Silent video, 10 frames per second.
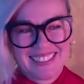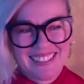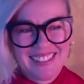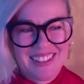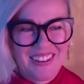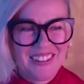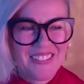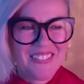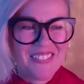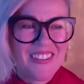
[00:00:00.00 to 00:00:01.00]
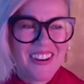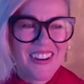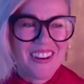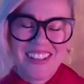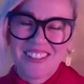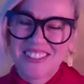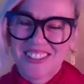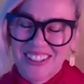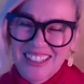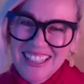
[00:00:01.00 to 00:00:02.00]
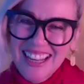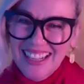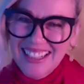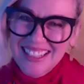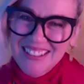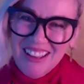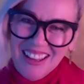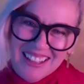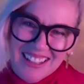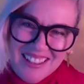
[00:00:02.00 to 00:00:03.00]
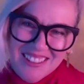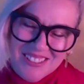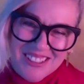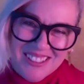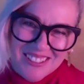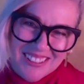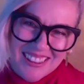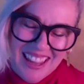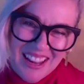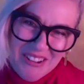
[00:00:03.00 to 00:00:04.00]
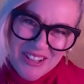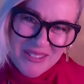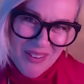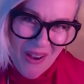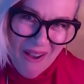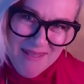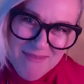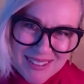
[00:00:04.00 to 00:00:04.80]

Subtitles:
So what about you, Tony? Any thoughts on the Aries vibe?